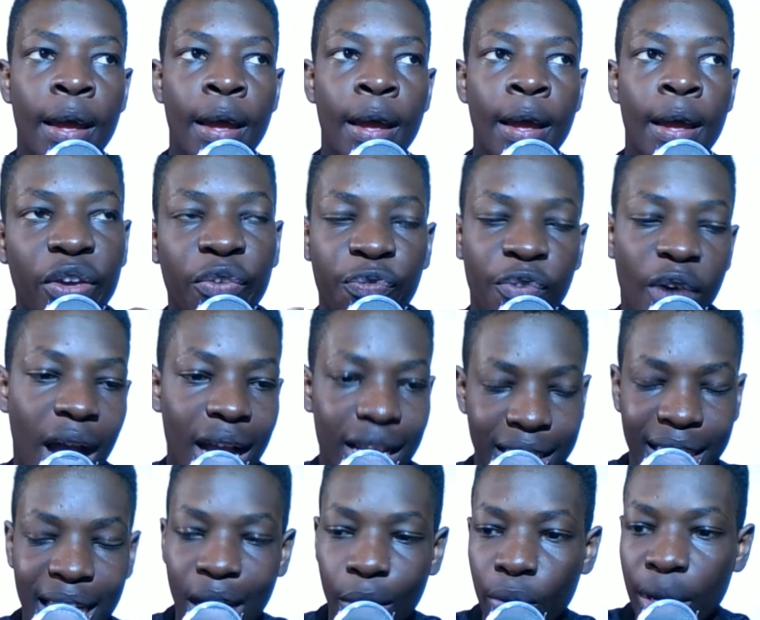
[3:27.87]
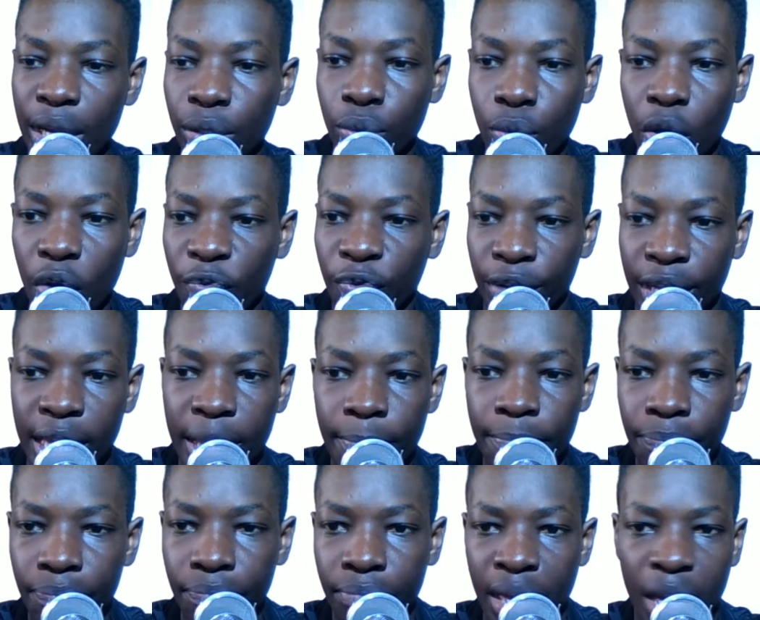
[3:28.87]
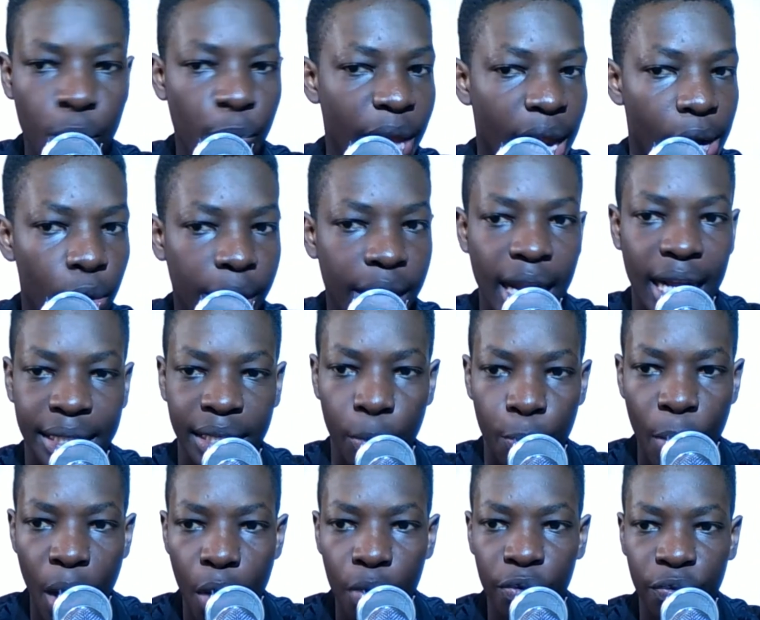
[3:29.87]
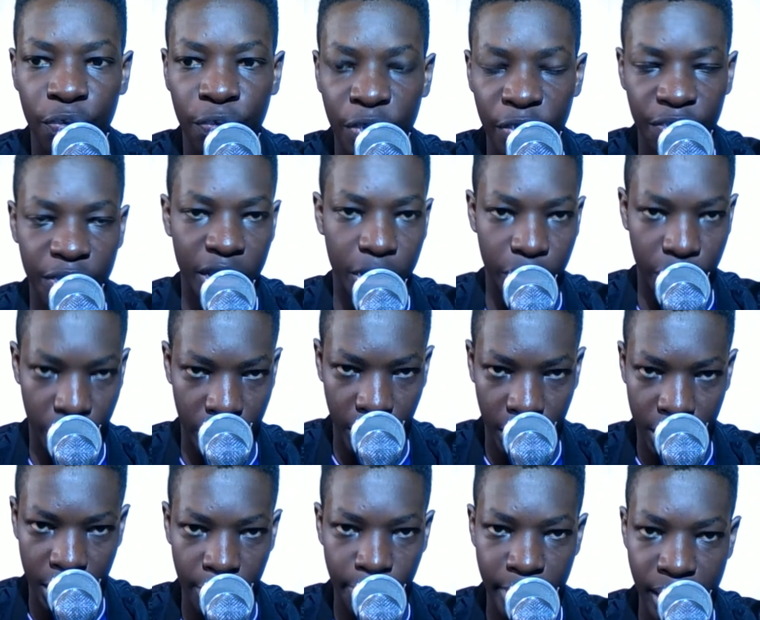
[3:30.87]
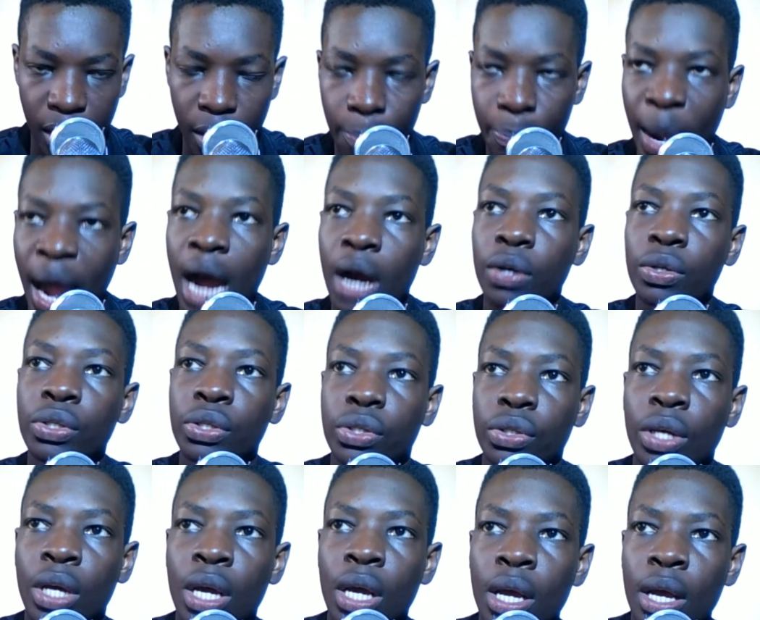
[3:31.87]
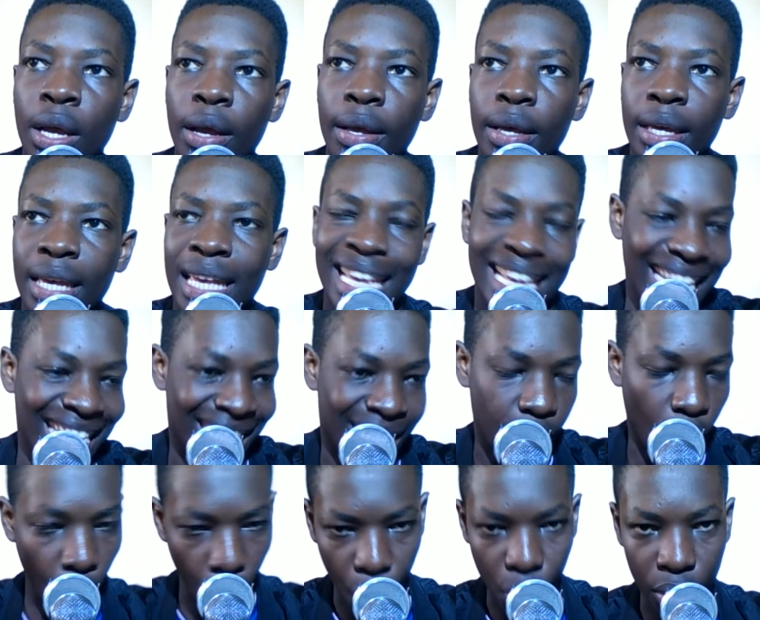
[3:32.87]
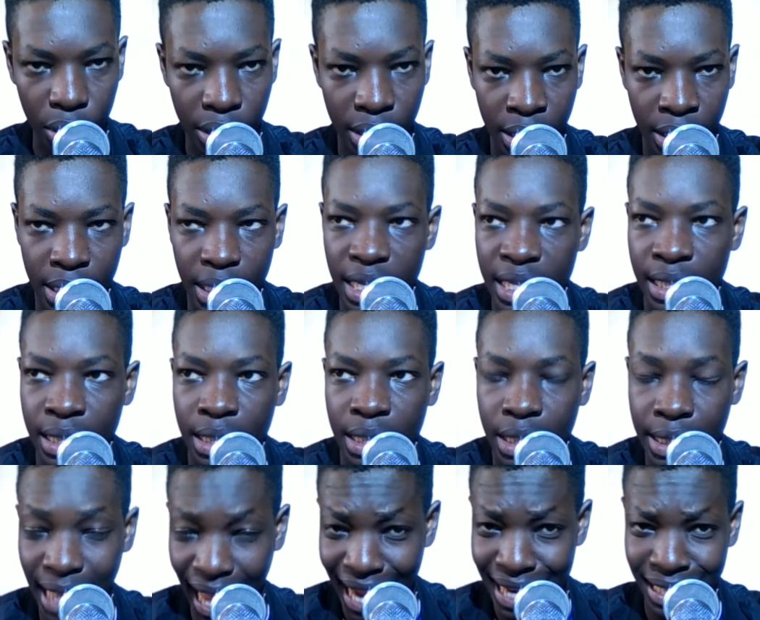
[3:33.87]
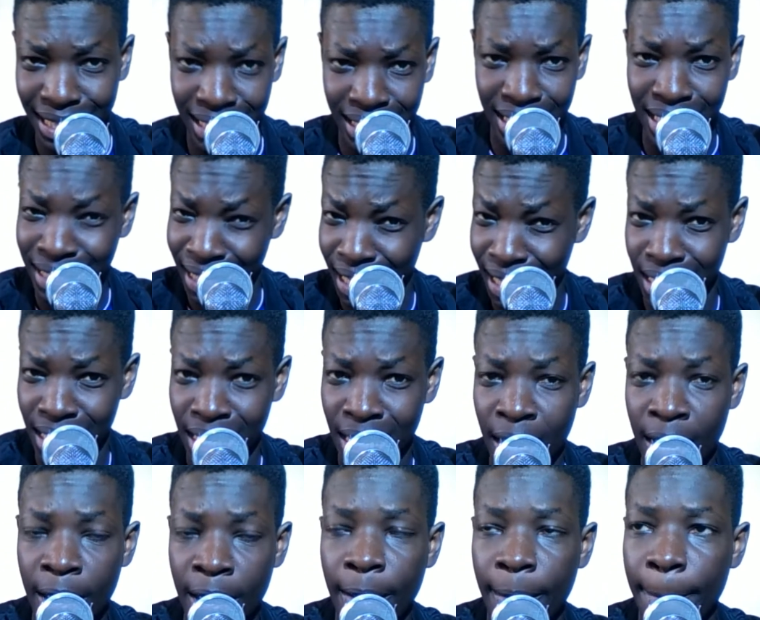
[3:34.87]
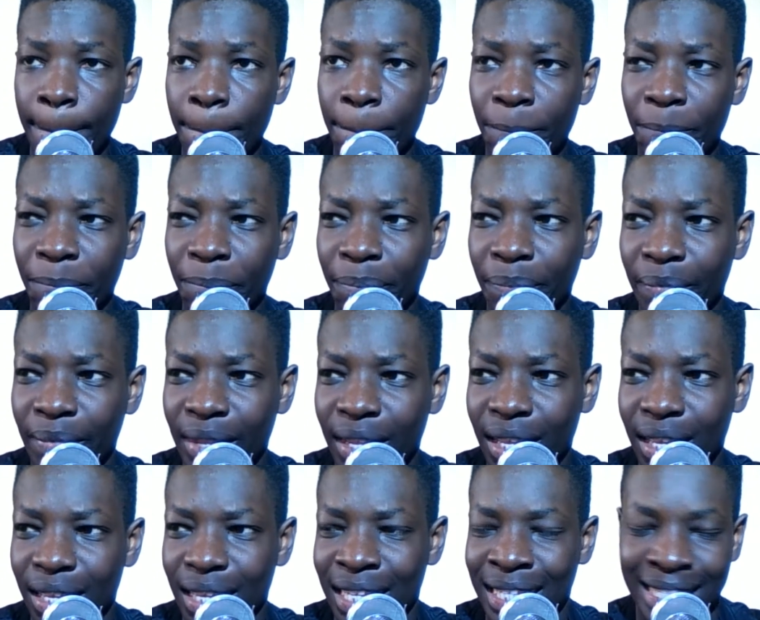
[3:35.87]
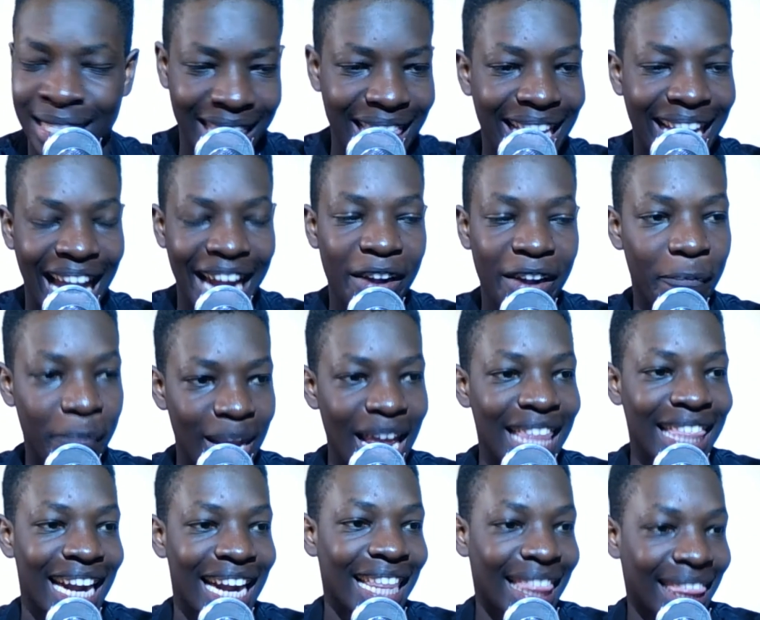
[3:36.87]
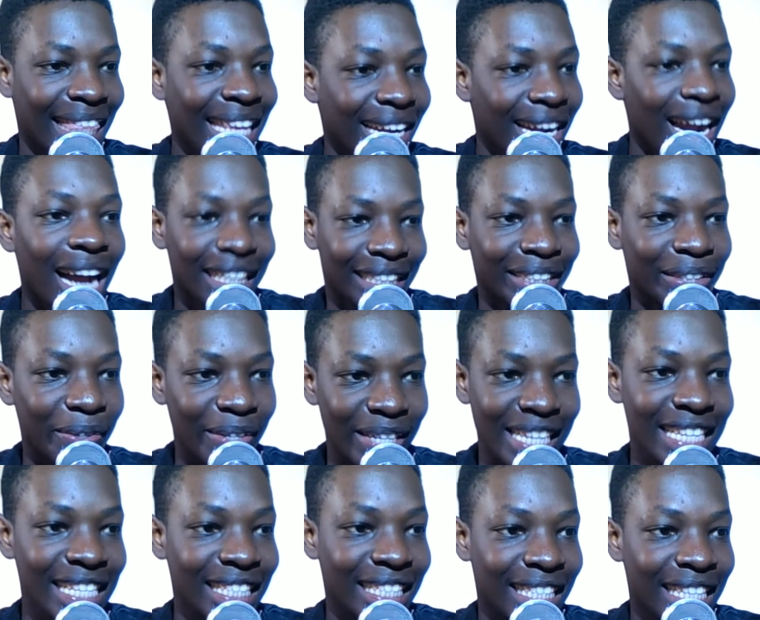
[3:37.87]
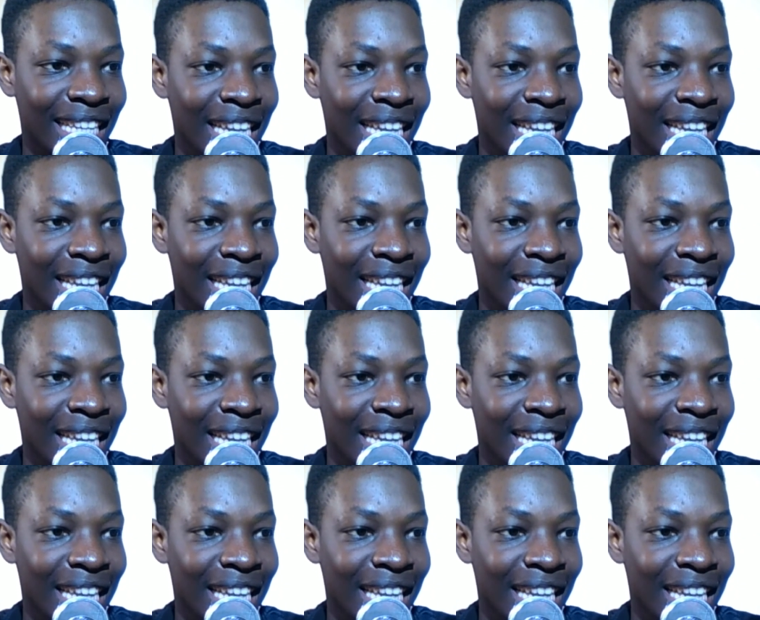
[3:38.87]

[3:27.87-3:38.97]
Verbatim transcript: If Arsenal are going to go for him, then we are looking at around fifty to sixty million pounds. He is old. He is thirty, isn't he? Is he the kind of player that I think Arsenal need?